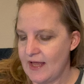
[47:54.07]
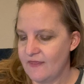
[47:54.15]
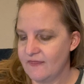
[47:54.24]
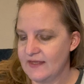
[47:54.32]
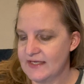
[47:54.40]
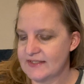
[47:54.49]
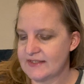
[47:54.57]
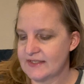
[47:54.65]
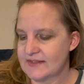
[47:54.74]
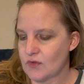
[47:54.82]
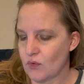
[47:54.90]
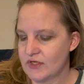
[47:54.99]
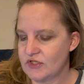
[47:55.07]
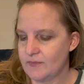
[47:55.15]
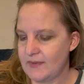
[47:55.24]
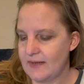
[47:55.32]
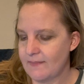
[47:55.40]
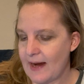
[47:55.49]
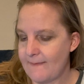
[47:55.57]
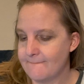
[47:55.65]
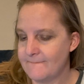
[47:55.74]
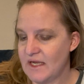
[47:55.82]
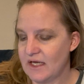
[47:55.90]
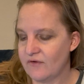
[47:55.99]
This is going to be my
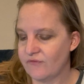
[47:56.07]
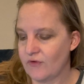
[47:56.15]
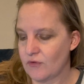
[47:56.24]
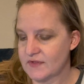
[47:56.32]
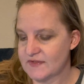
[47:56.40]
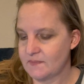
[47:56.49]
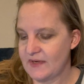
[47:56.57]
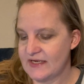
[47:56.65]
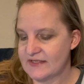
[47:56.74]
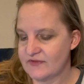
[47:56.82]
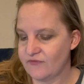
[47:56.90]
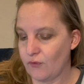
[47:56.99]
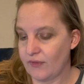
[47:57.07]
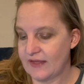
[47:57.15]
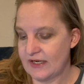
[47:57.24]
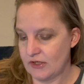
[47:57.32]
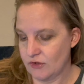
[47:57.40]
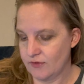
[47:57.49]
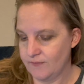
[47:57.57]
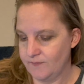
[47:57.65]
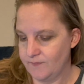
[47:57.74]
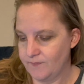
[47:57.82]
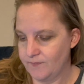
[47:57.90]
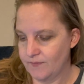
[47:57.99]
big focus piece for the year,
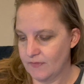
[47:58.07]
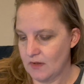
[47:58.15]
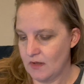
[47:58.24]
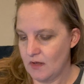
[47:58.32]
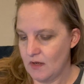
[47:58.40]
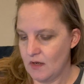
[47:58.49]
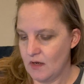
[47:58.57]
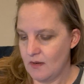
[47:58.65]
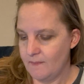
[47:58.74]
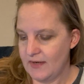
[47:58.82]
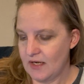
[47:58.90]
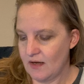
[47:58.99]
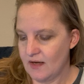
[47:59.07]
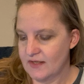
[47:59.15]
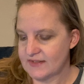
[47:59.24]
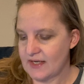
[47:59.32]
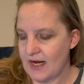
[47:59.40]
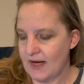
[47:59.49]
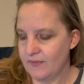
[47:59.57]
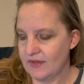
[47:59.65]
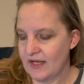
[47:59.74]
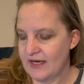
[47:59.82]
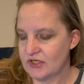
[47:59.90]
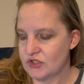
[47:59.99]
because I would
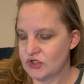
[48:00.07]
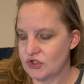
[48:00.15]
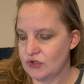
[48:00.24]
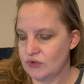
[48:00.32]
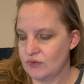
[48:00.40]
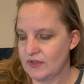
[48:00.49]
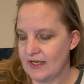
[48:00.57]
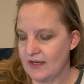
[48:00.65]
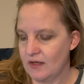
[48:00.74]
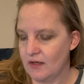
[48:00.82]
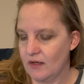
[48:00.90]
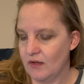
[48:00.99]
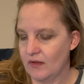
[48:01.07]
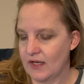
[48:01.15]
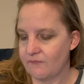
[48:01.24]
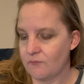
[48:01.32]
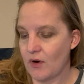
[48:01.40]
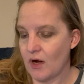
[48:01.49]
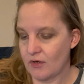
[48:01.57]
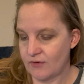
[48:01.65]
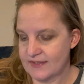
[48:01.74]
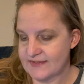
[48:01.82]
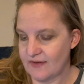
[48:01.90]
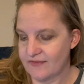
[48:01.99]
like to get a lot of
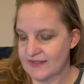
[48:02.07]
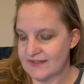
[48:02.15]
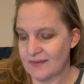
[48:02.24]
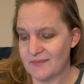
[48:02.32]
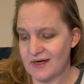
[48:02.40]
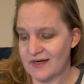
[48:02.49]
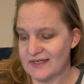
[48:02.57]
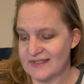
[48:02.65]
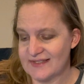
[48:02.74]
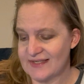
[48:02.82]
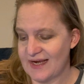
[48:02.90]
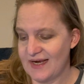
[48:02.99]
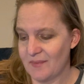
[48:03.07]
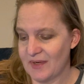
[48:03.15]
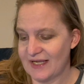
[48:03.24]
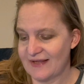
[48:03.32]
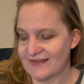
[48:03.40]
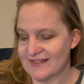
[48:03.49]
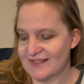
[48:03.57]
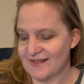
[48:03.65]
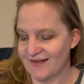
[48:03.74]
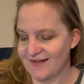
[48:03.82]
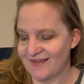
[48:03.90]
progress on this. I'm not gonna say I'm gonna get this done.